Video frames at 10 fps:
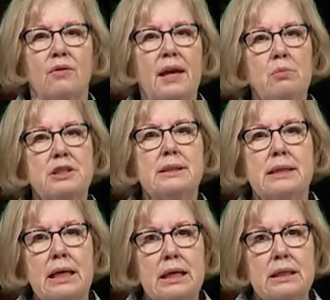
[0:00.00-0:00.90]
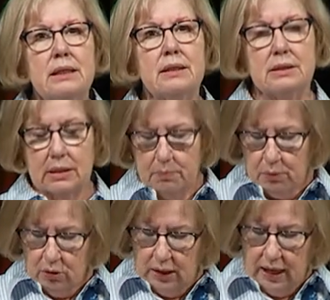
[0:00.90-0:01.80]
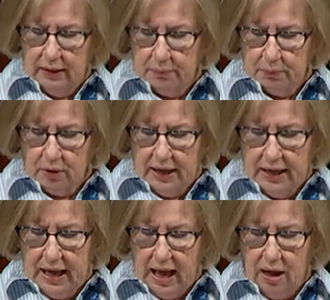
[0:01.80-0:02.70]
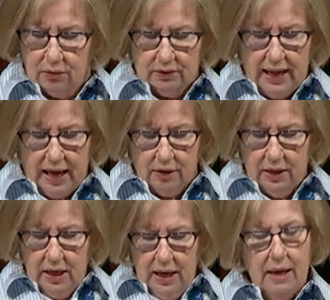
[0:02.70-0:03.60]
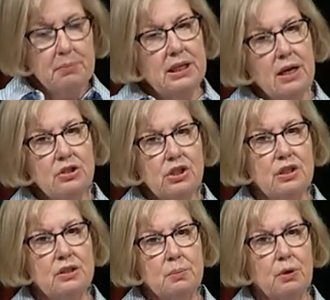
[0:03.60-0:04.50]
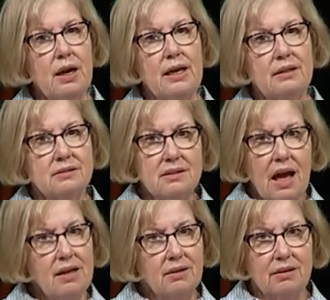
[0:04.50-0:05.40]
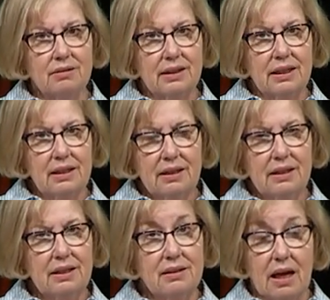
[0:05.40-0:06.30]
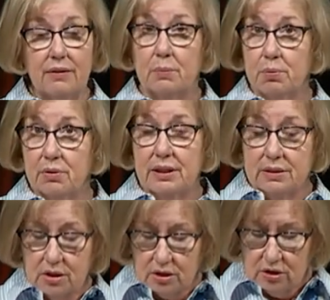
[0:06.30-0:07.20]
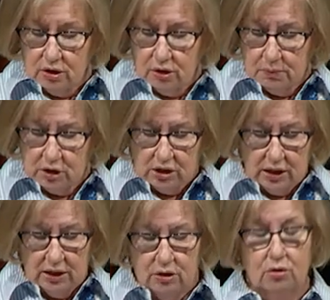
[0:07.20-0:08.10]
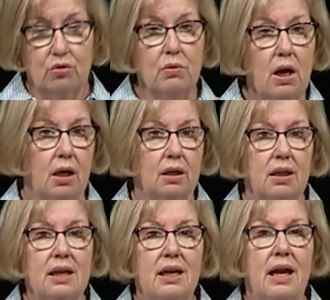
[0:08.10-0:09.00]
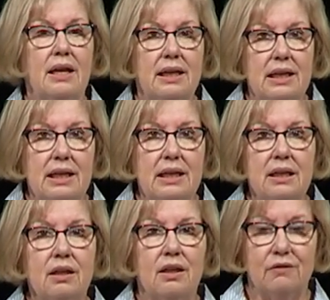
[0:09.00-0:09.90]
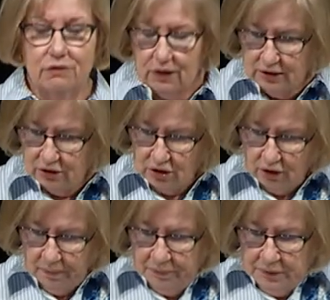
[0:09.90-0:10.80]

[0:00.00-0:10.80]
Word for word: They would stand in the temple and pray out loud. And because she is praying silently, Eli the priest assumes she is drunk and he confronts her.